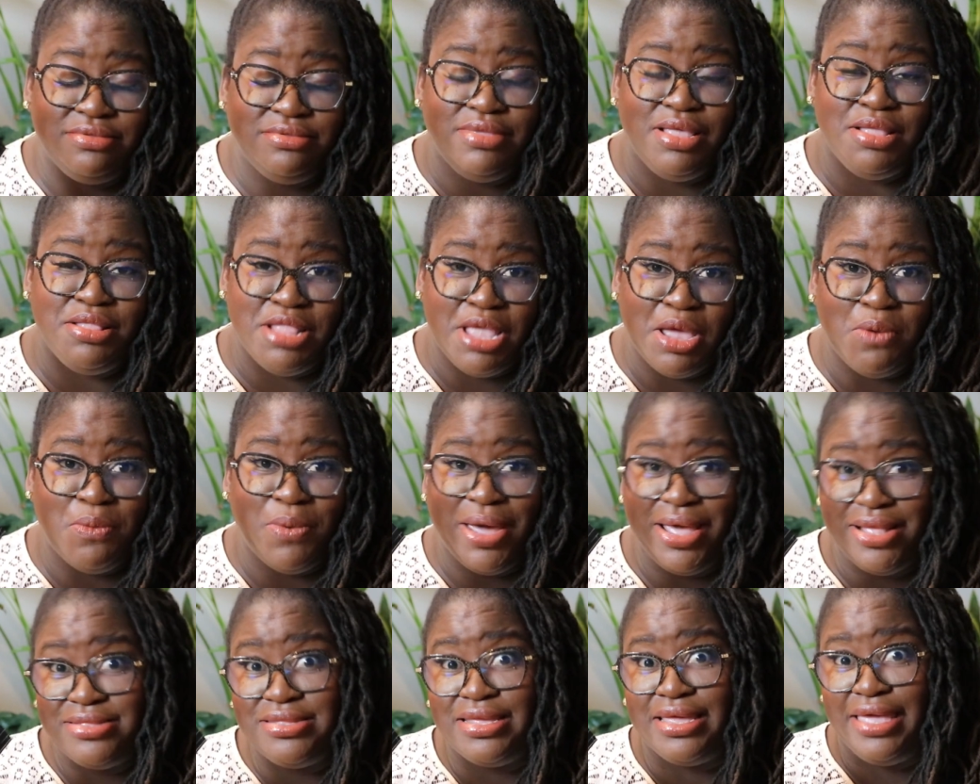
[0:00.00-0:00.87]
in their
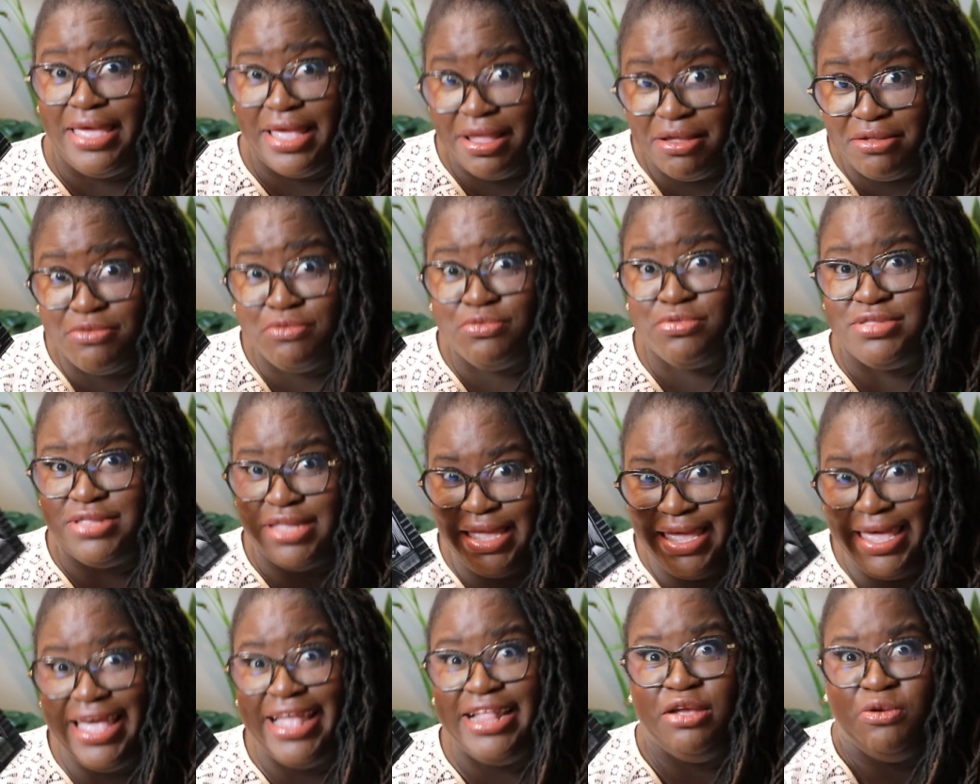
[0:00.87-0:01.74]
way to get to
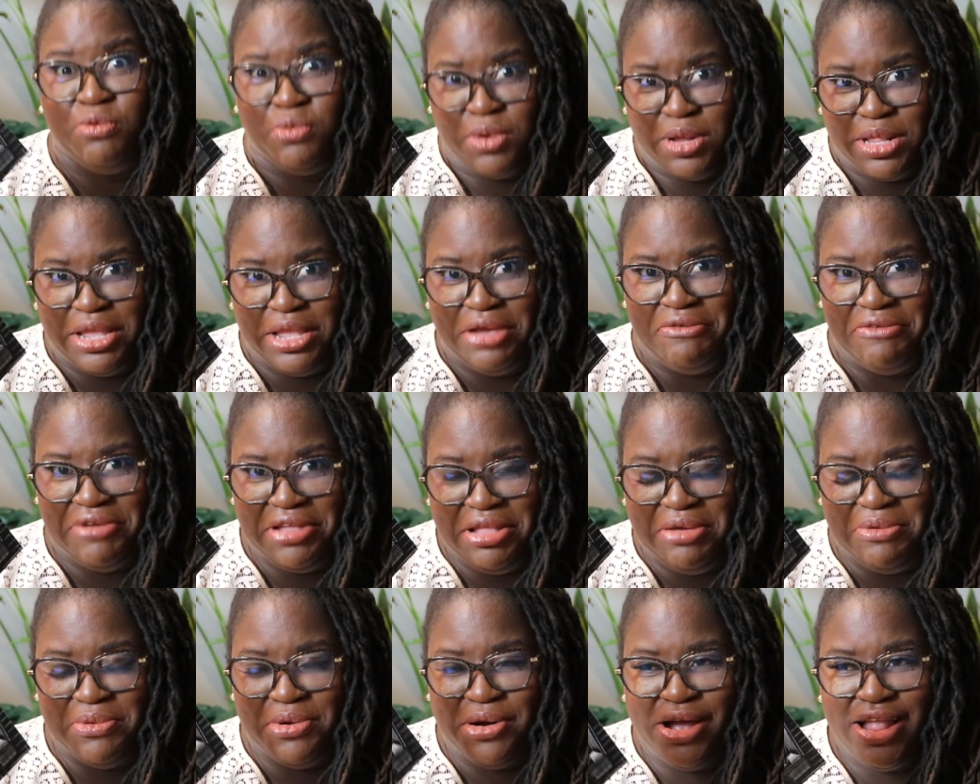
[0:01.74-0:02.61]
getting what they
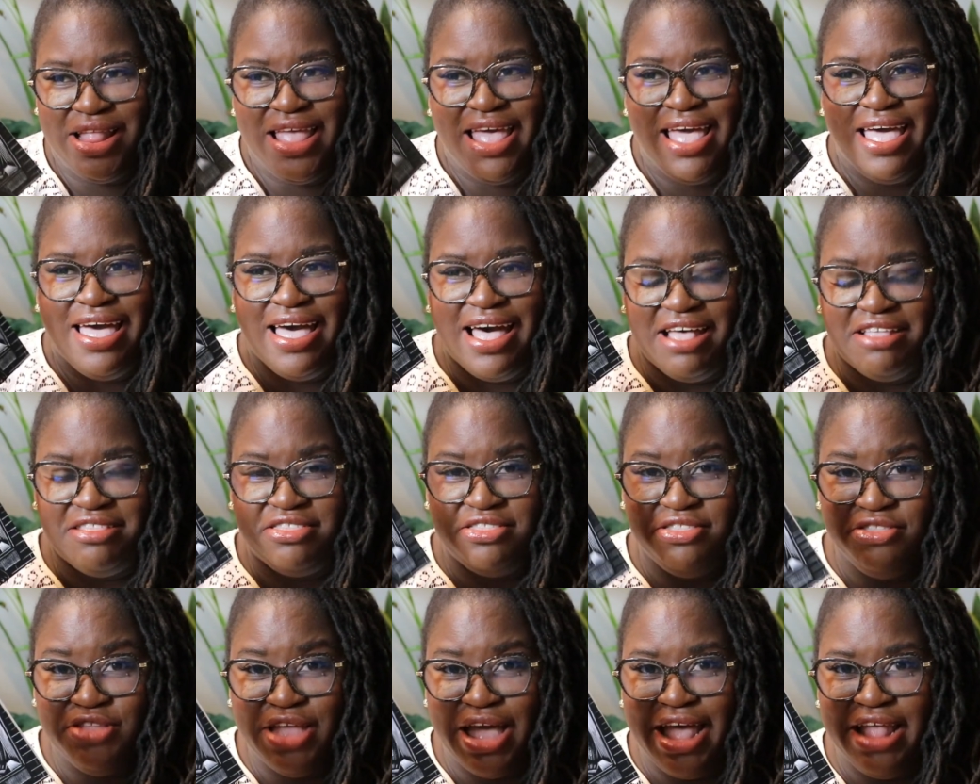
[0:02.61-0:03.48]
really want
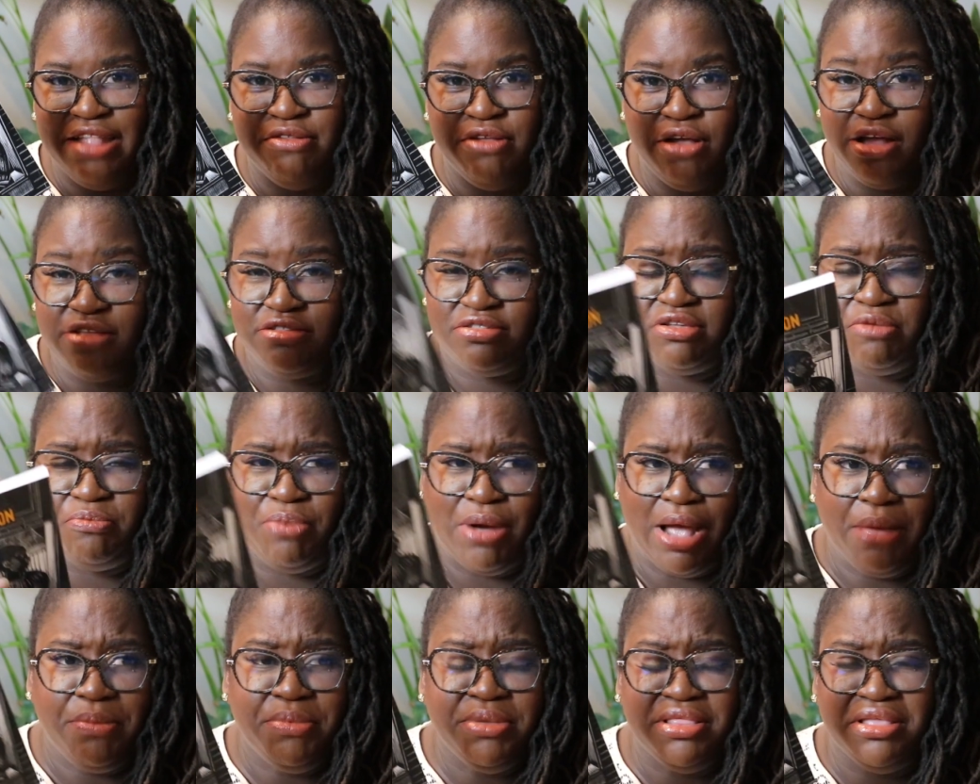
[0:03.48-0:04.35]
and, and also
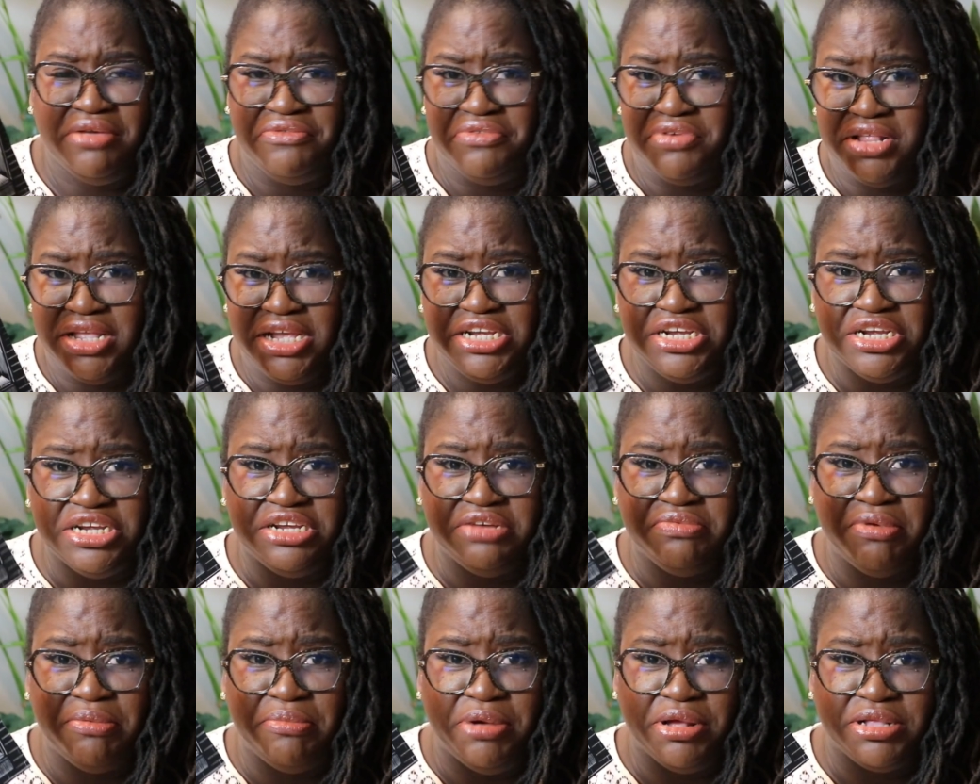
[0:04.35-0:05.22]
probably the
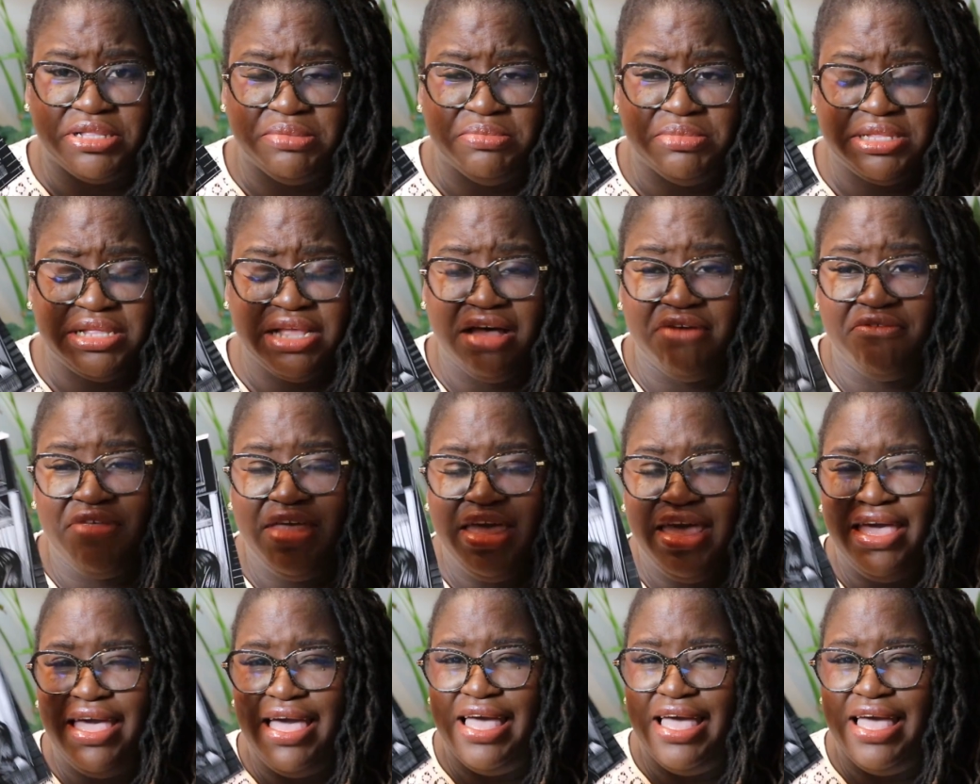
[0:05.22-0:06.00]
relationship amongst himself,